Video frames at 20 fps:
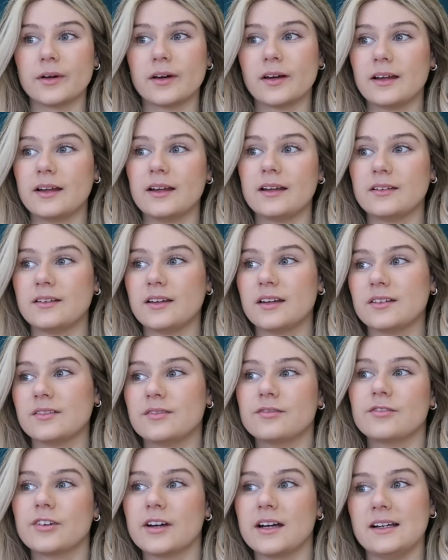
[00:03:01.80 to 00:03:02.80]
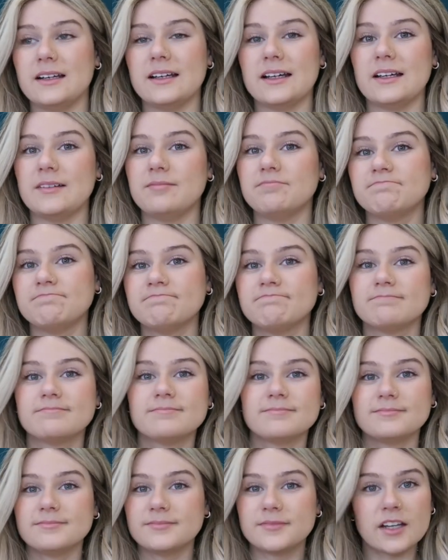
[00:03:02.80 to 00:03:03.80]
but it didn't really,
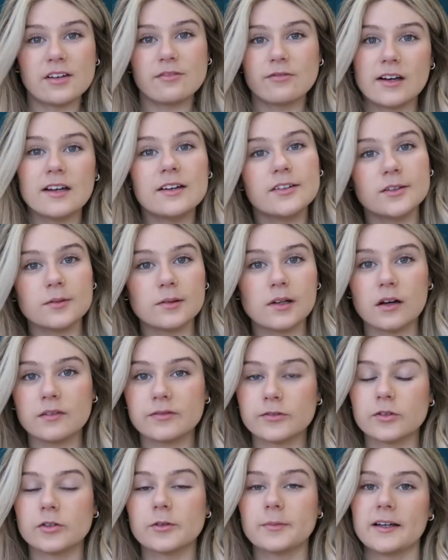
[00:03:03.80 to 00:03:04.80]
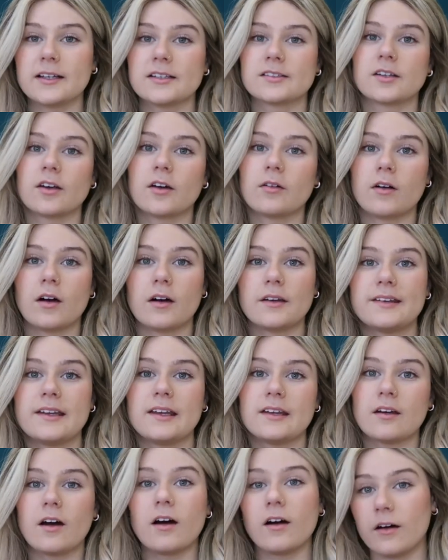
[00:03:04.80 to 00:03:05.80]
didn't really do a lot for me. So I
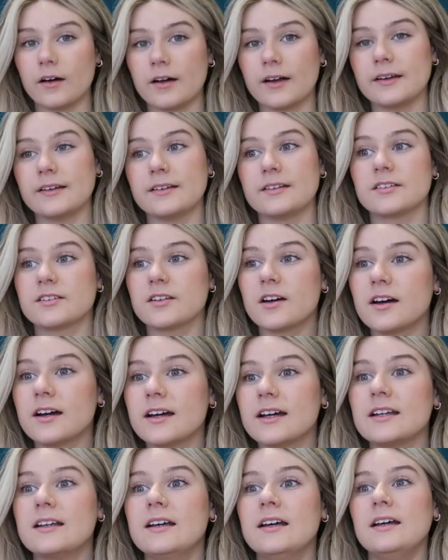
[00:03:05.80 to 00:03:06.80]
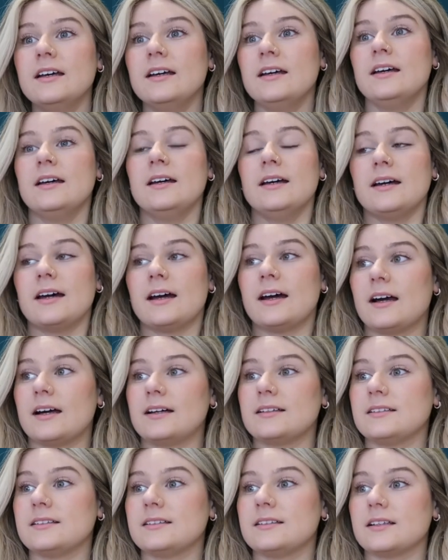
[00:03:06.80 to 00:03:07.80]
did art and design
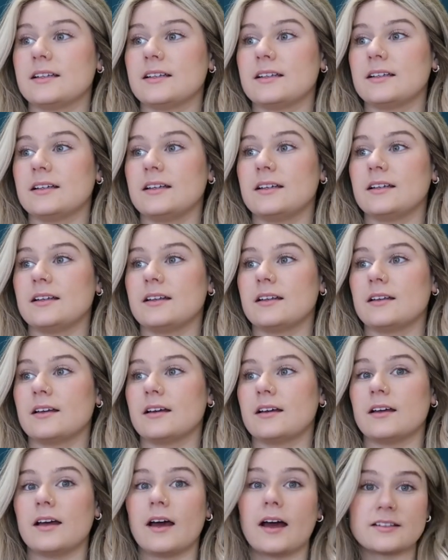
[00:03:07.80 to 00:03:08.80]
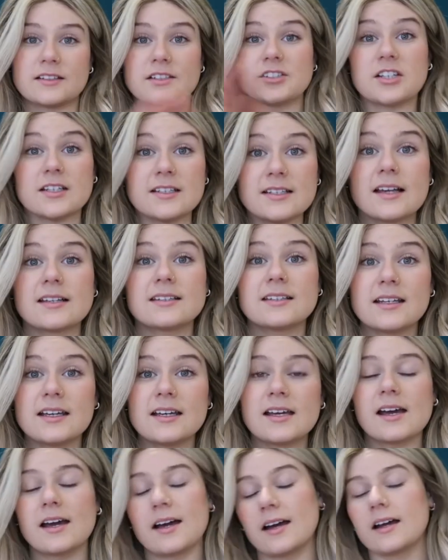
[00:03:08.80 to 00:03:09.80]
and as a G C S
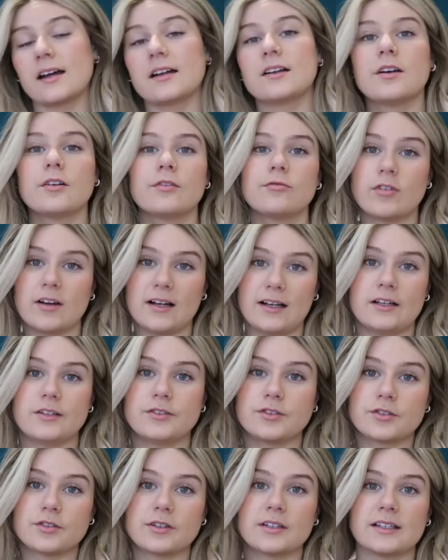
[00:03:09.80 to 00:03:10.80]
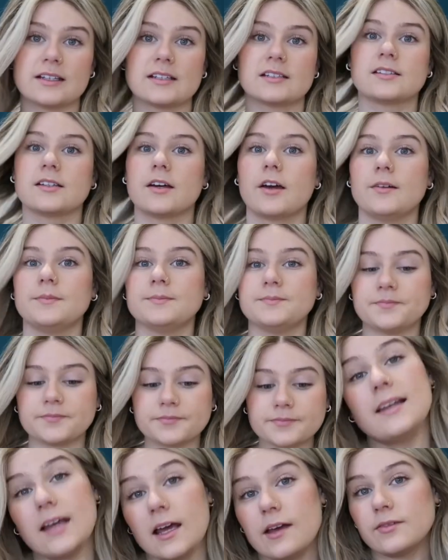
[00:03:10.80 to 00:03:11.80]
E and really enjoyed it. So
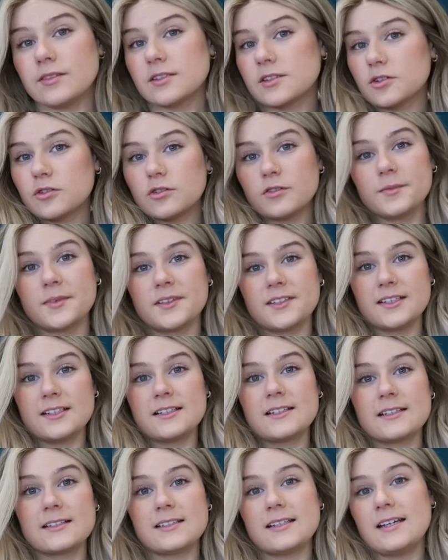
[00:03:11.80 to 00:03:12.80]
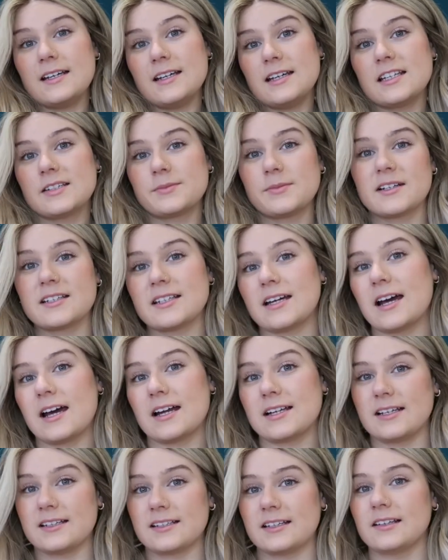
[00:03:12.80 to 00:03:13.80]
leaving school with my G C S Es, my
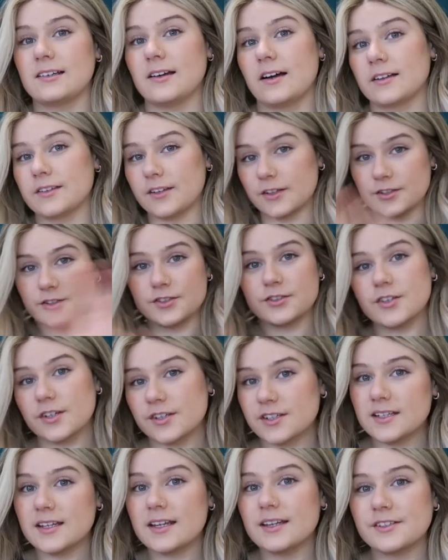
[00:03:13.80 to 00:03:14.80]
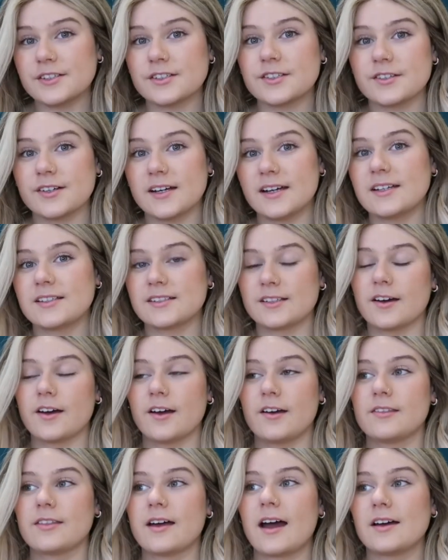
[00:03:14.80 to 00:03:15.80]
dad is in like the construction industry. So
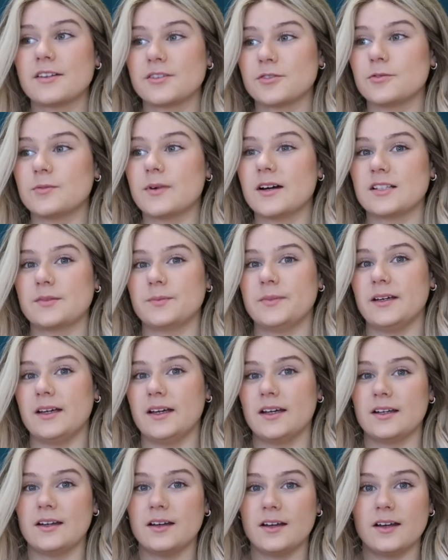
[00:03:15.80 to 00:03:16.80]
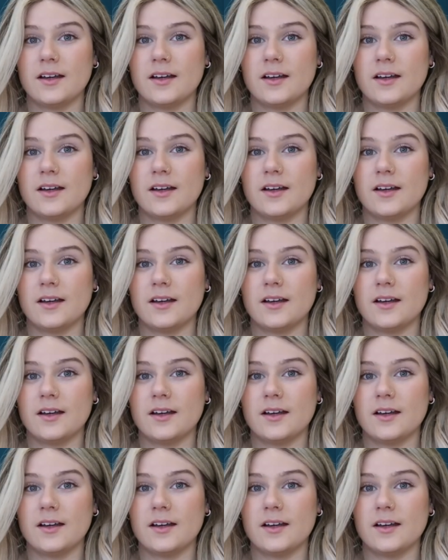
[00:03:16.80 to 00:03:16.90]
that has always been